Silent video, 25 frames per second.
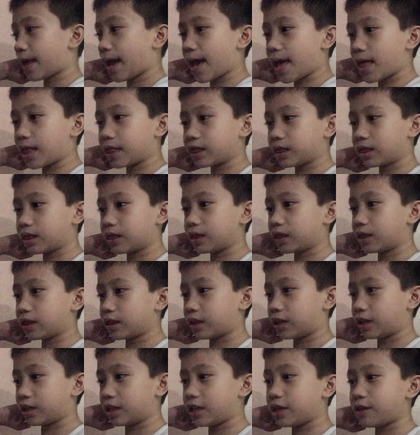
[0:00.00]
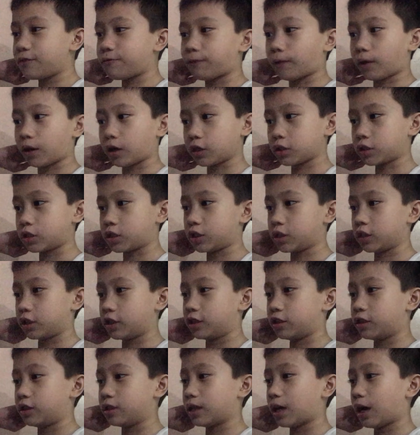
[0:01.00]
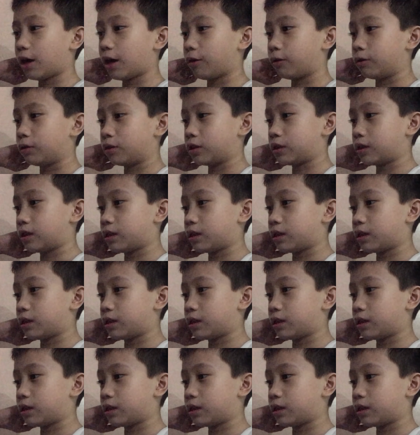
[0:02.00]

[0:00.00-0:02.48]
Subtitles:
and the E function. Now